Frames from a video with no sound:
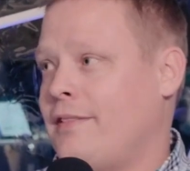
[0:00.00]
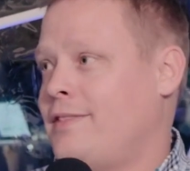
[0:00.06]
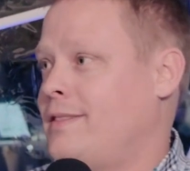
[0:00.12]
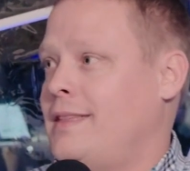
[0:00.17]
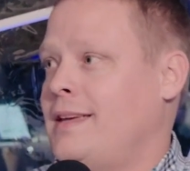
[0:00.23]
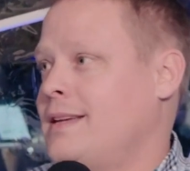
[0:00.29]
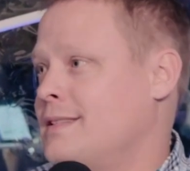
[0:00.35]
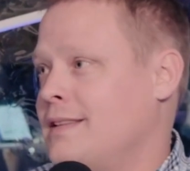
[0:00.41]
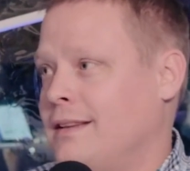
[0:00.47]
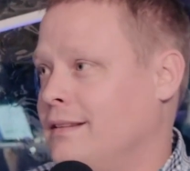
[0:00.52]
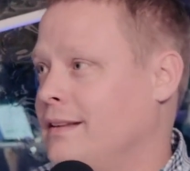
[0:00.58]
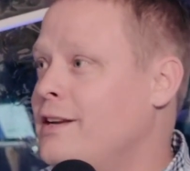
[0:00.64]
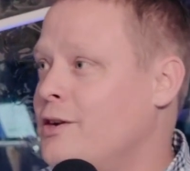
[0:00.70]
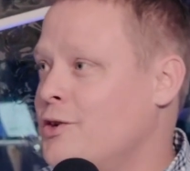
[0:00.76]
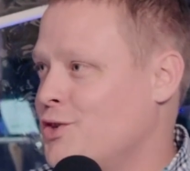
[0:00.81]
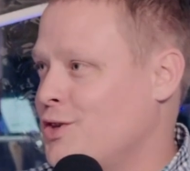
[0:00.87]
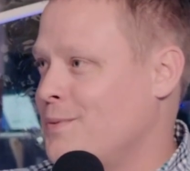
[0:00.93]
not the things that
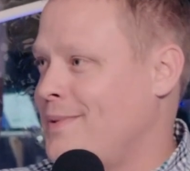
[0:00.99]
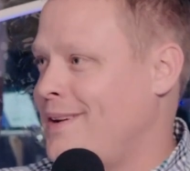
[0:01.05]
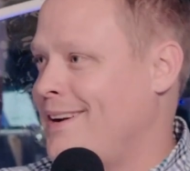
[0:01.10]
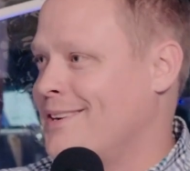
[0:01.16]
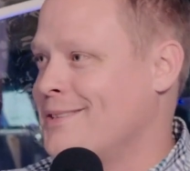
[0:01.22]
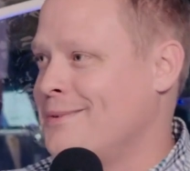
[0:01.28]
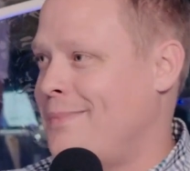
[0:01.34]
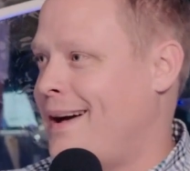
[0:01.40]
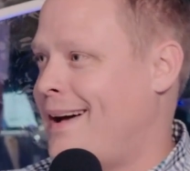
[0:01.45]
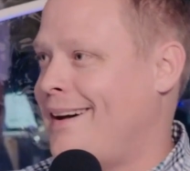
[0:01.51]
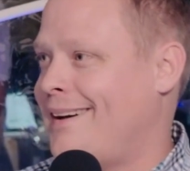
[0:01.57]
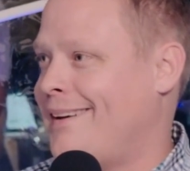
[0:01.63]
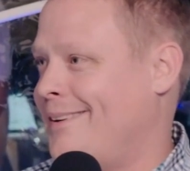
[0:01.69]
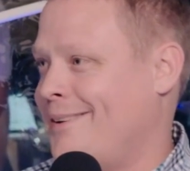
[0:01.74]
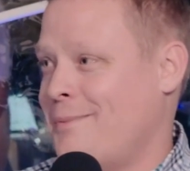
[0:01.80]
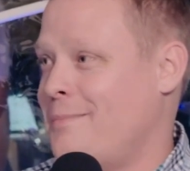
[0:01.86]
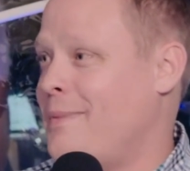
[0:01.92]
leadership cares
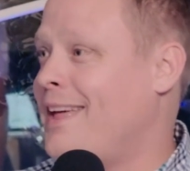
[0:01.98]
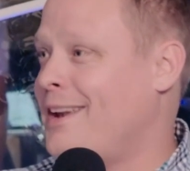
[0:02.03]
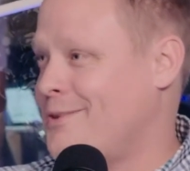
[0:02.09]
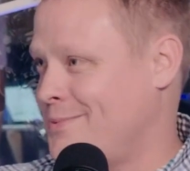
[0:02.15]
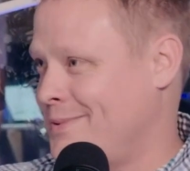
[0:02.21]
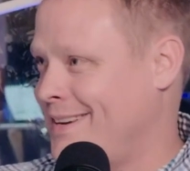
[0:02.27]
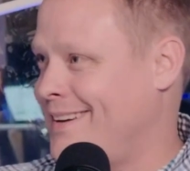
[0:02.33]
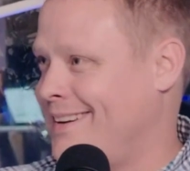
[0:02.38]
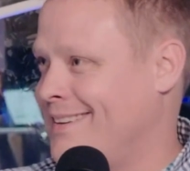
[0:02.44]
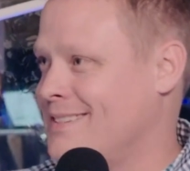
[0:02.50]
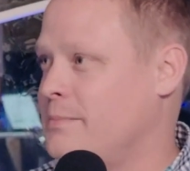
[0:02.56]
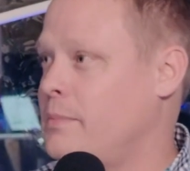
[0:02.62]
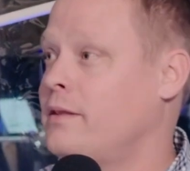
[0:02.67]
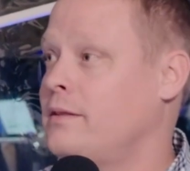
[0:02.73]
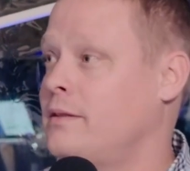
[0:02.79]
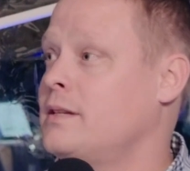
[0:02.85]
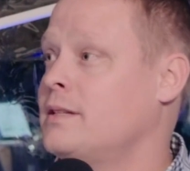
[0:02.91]
about or management cares
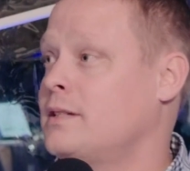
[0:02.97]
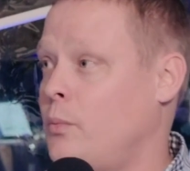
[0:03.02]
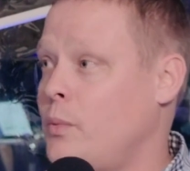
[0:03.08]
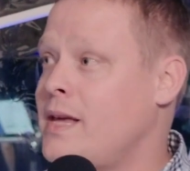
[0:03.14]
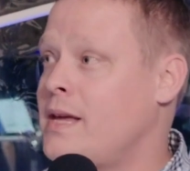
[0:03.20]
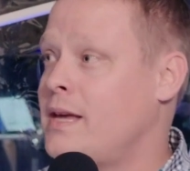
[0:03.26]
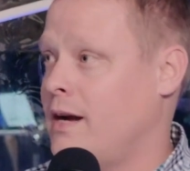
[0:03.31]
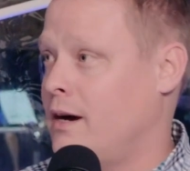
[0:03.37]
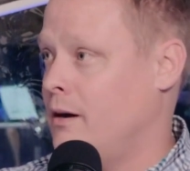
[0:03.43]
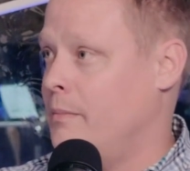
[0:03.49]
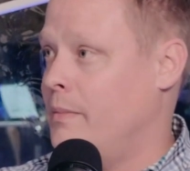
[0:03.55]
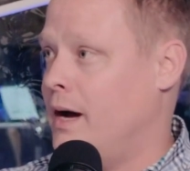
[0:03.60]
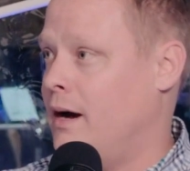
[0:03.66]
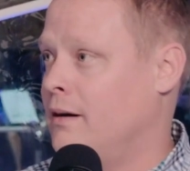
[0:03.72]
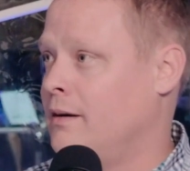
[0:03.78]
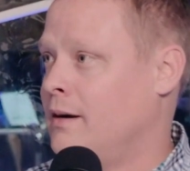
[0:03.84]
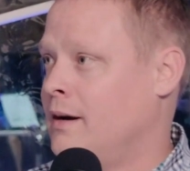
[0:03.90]
about, the things that we care
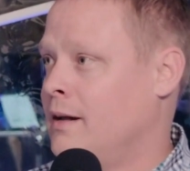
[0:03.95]
about,